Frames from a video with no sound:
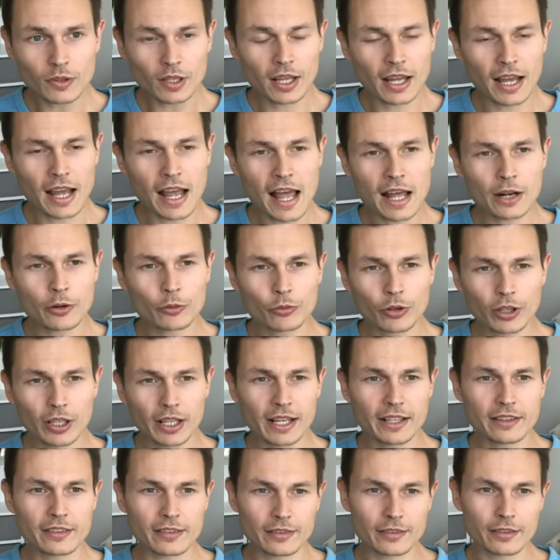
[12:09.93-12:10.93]
and
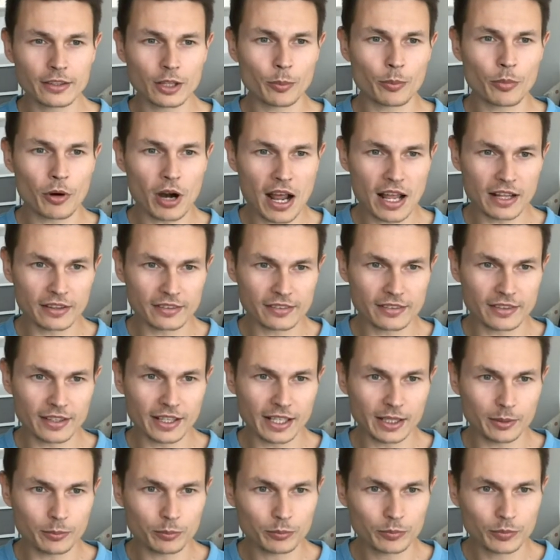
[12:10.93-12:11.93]
related to the brand's
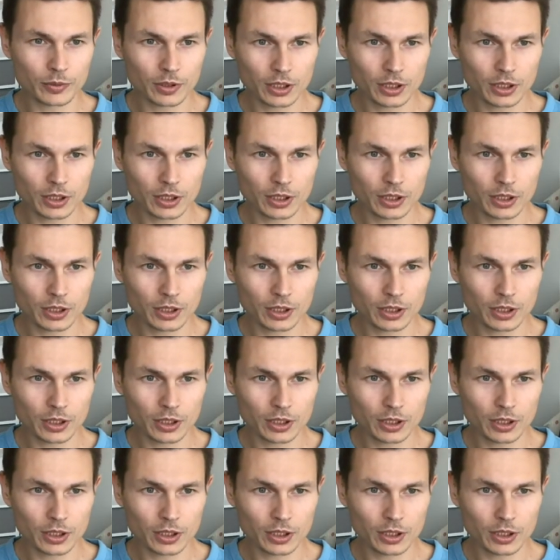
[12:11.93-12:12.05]
name.